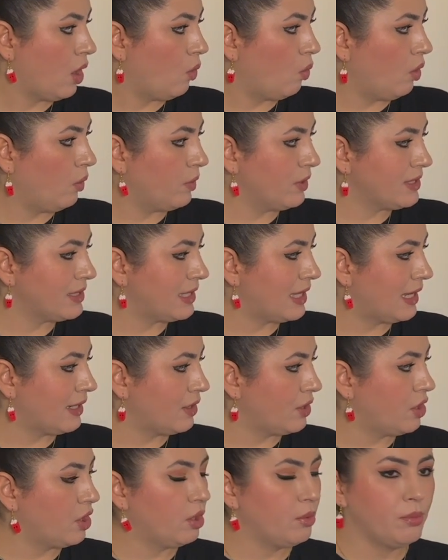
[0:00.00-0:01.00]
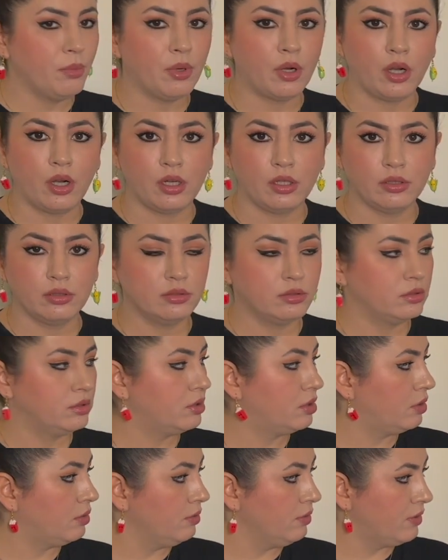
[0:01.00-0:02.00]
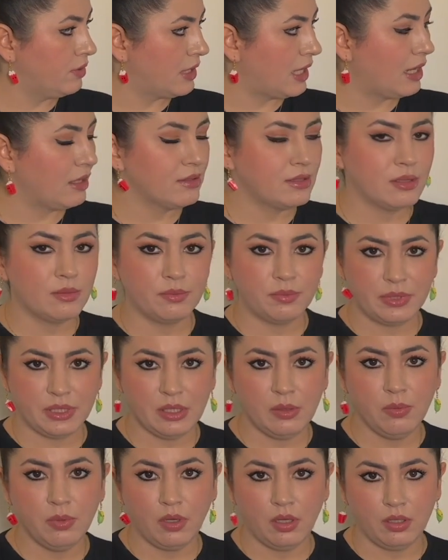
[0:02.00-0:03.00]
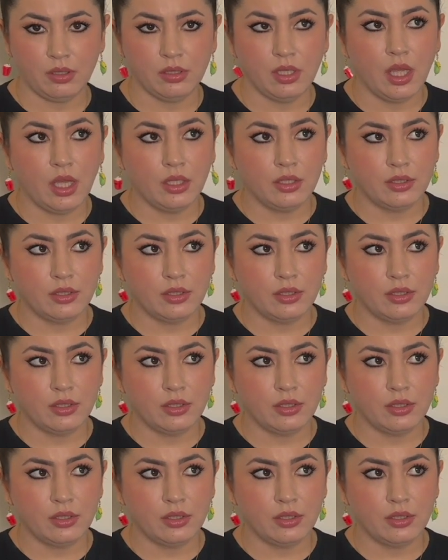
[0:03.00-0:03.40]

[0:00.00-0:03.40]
What was that number? 2,000 people.